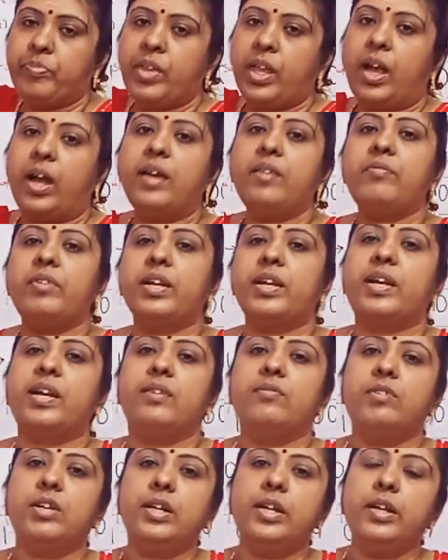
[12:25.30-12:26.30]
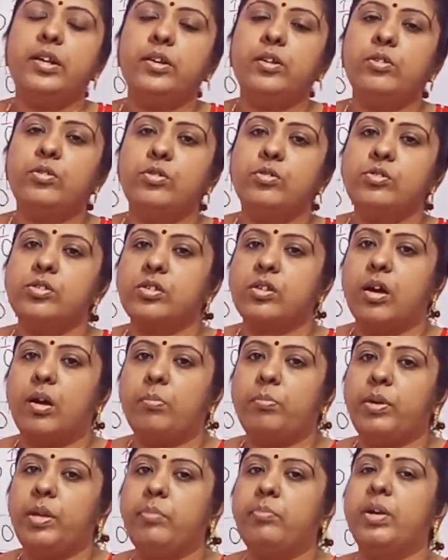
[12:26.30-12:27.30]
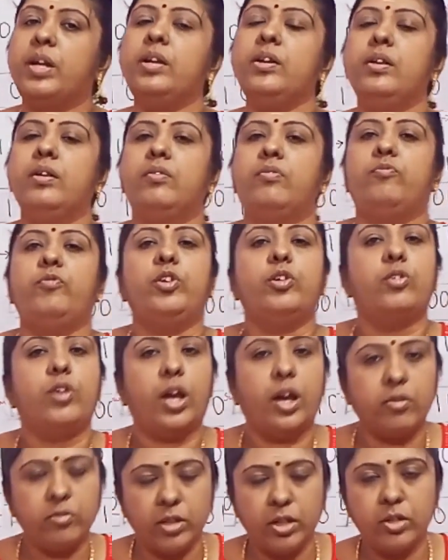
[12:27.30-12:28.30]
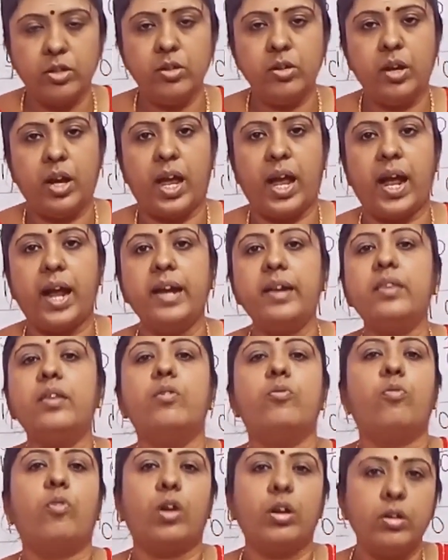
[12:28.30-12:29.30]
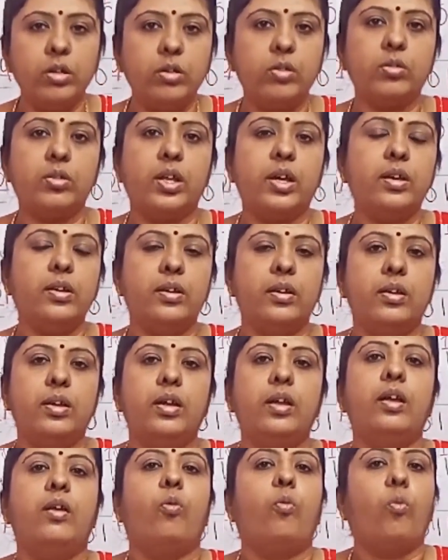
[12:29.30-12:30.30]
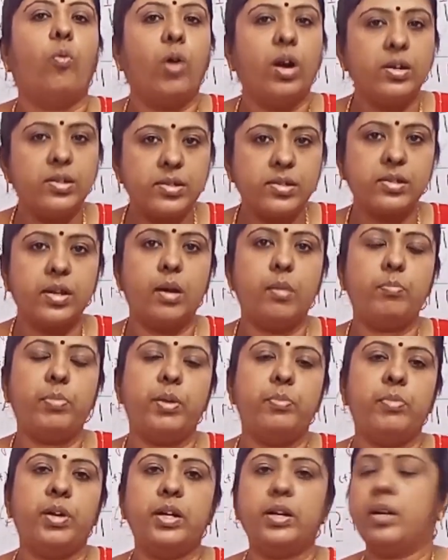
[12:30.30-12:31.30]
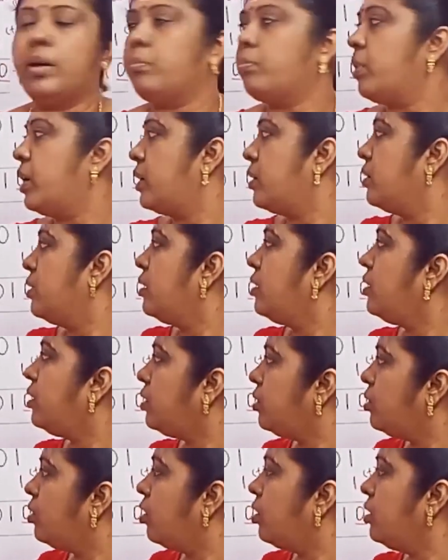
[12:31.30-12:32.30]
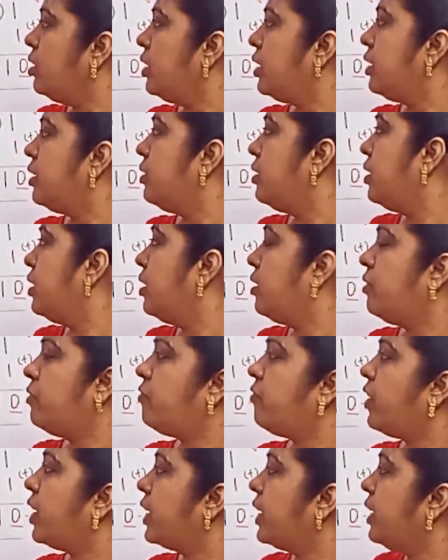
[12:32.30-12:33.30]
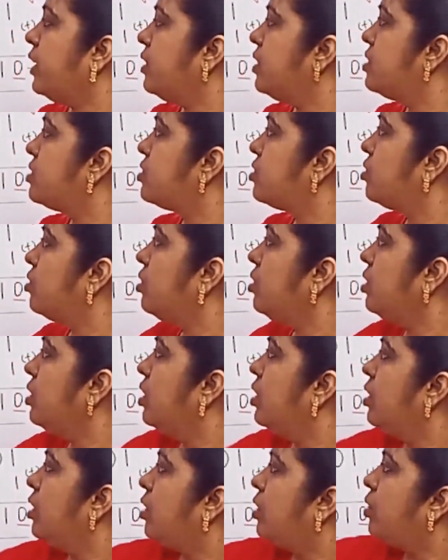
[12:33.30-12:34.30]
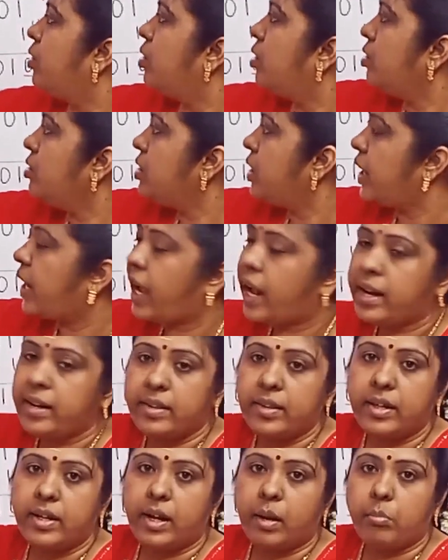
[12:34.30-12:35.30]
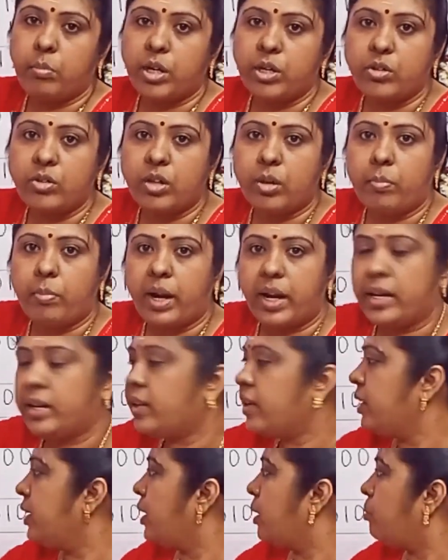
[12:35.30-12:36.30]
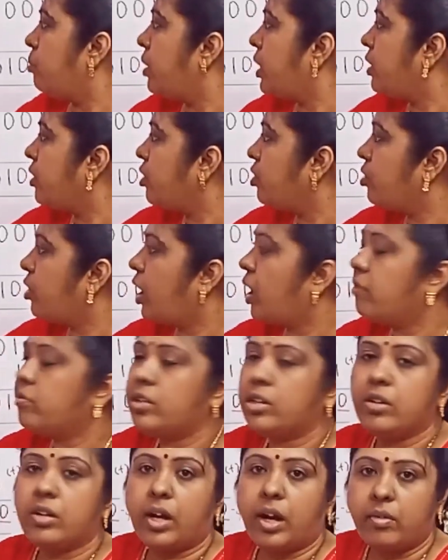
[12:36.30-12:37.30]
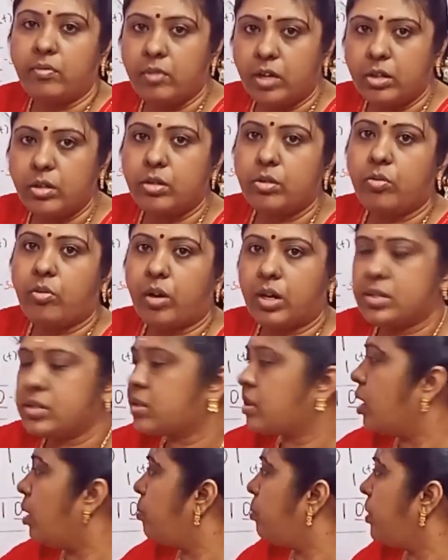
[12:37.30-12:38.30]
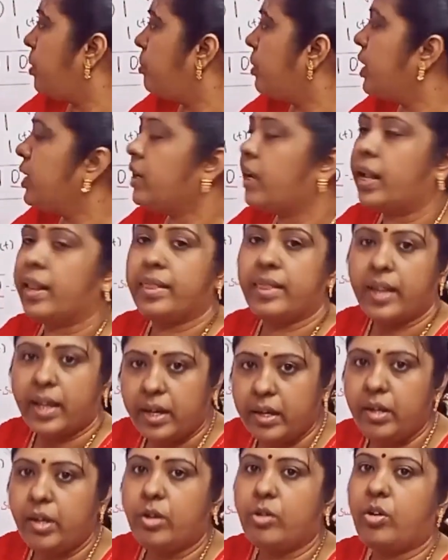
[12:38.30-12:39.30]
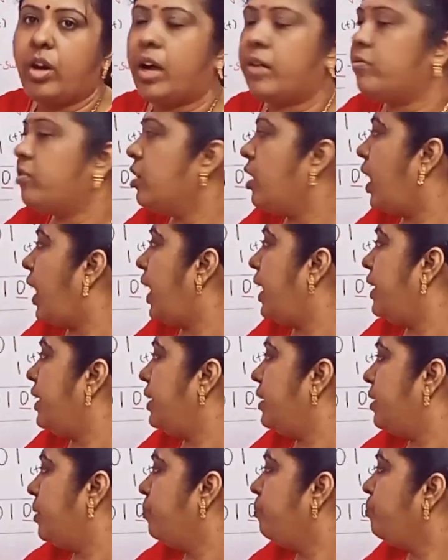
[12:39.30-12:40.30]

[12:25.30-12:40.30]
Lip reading: And when converting to 2's complement, you have to add the 1 to the 1's complement number. Don't forget this rule. Don't add the number to the binary number. You have to convert to 1's complement and then you have to add it.